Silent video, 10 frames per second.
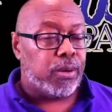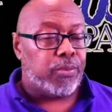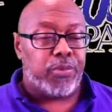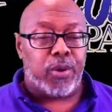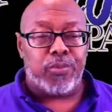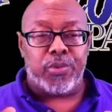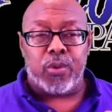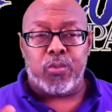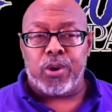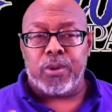
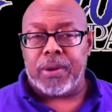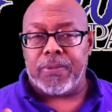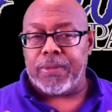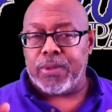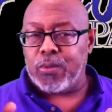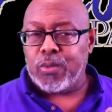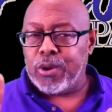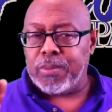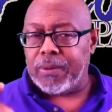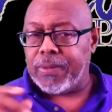don't worry about it. Don't worry
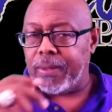about it.